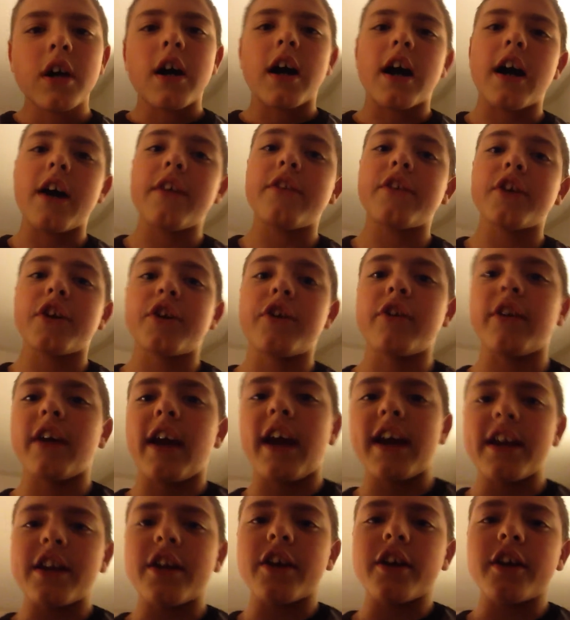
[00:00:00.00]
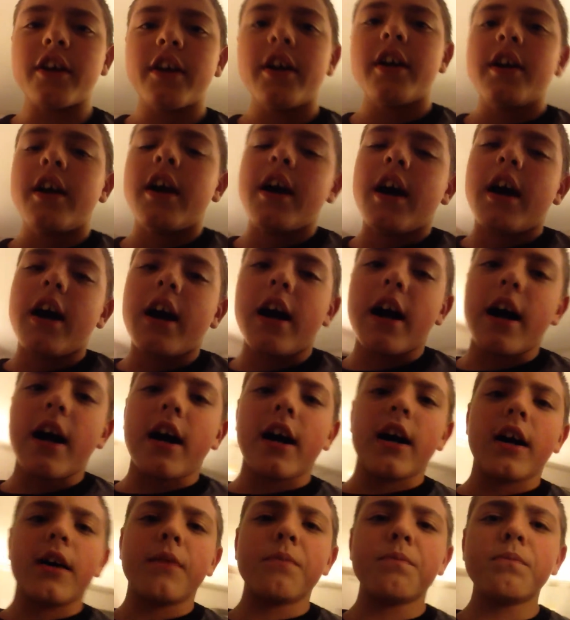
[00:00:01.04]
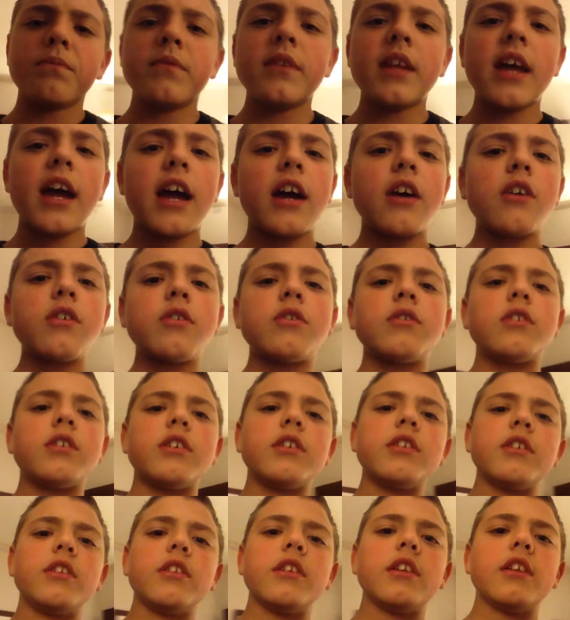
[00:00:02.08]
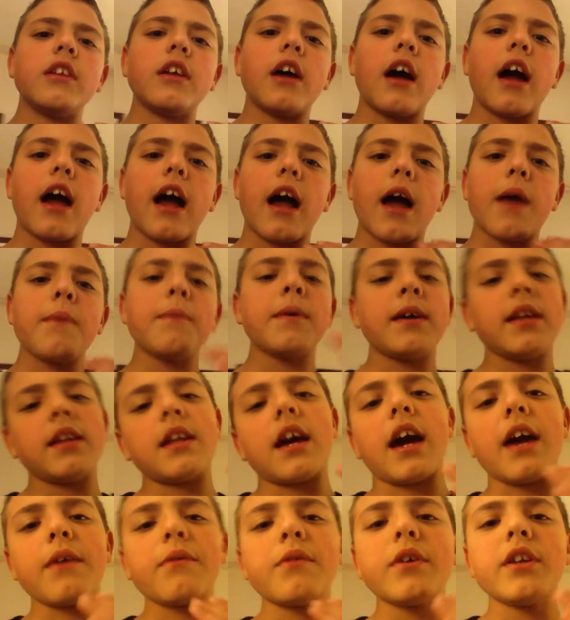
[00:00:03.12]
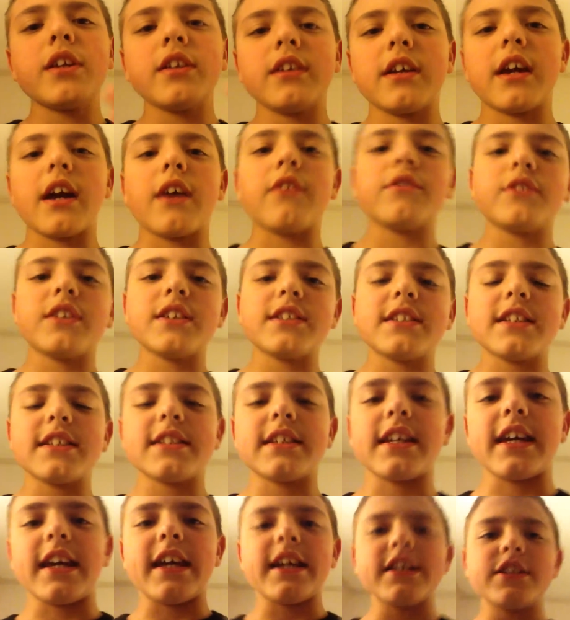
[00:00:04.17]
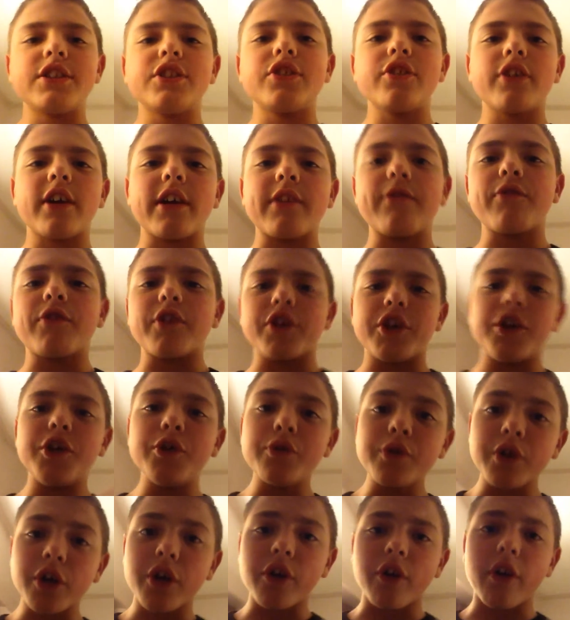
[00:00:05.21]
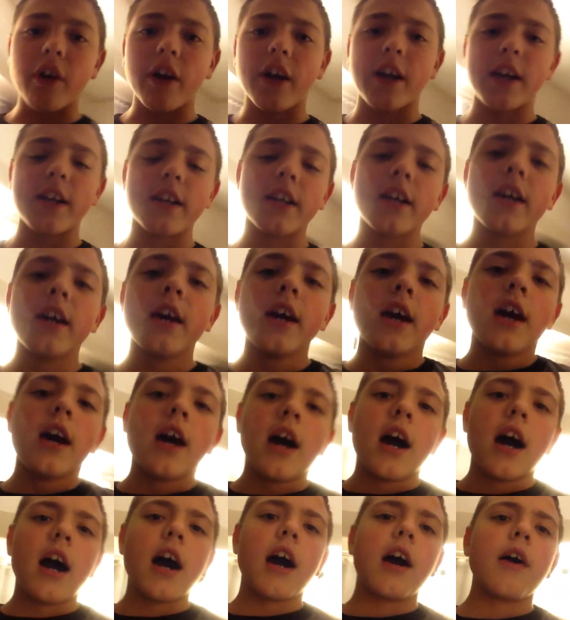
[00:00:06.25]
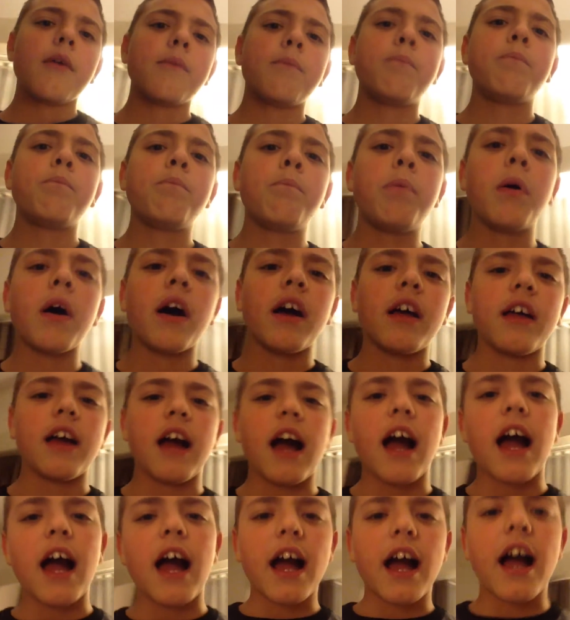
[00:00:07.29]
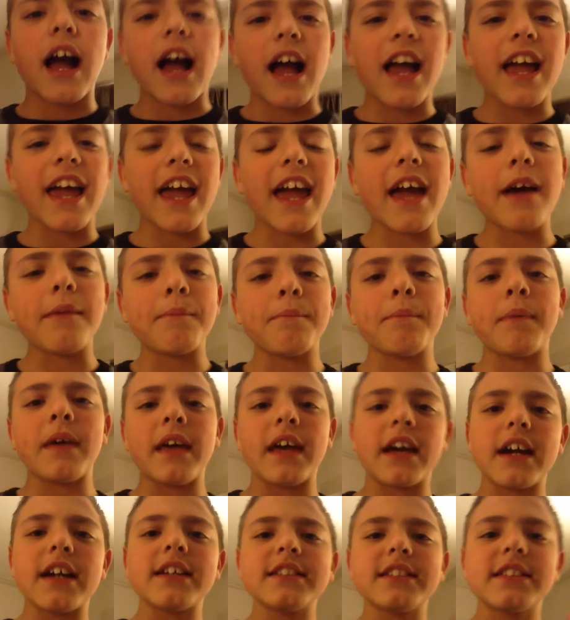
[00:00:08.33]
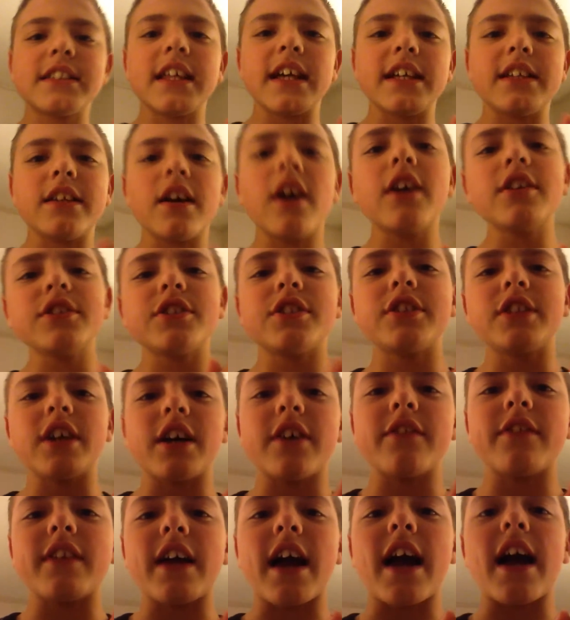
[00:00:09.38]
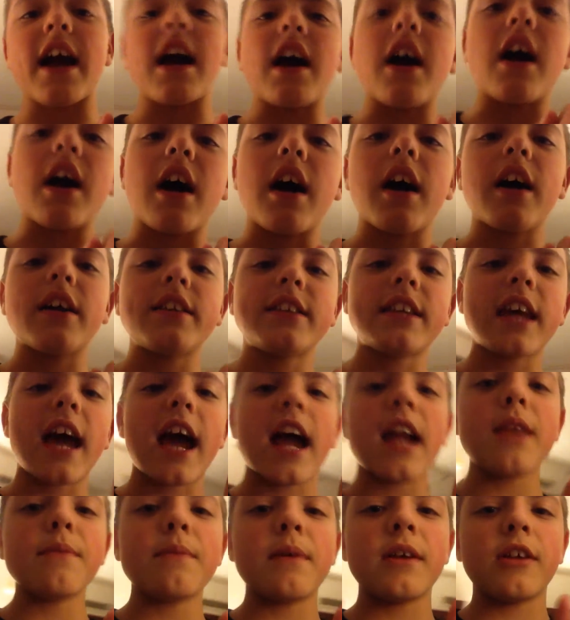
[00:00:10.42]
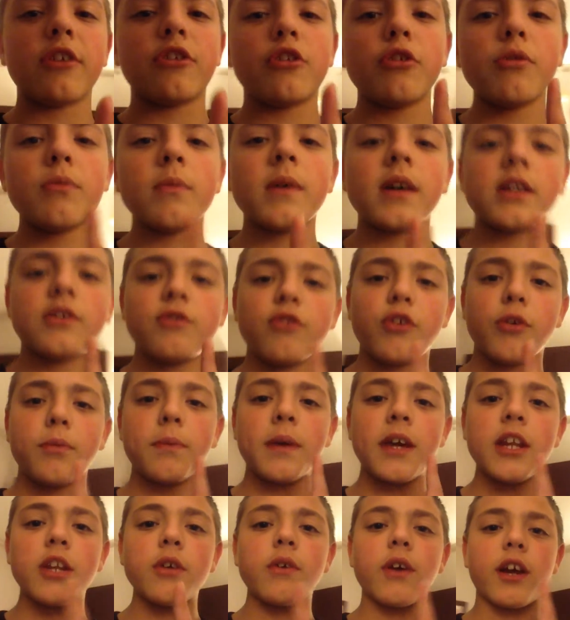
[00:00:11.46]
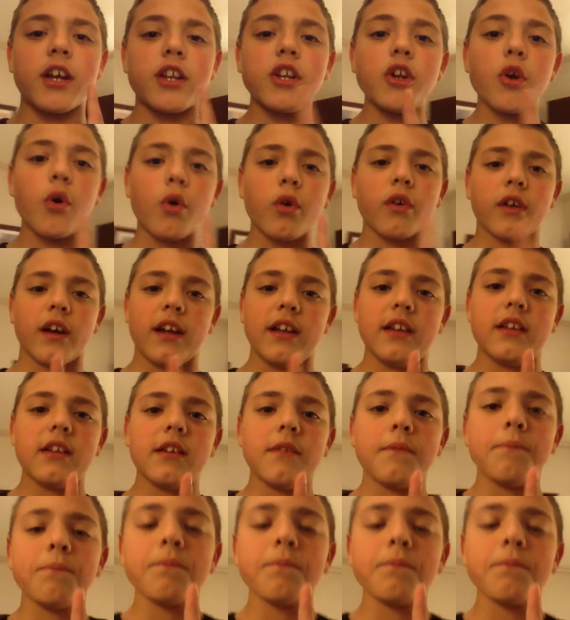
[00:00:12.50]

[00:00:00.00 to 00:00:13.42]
The creator. Now, I wouldn't count this as an Easter egg for Unicron, but I am, because they touched on that a tad bit too much for me to ignore it.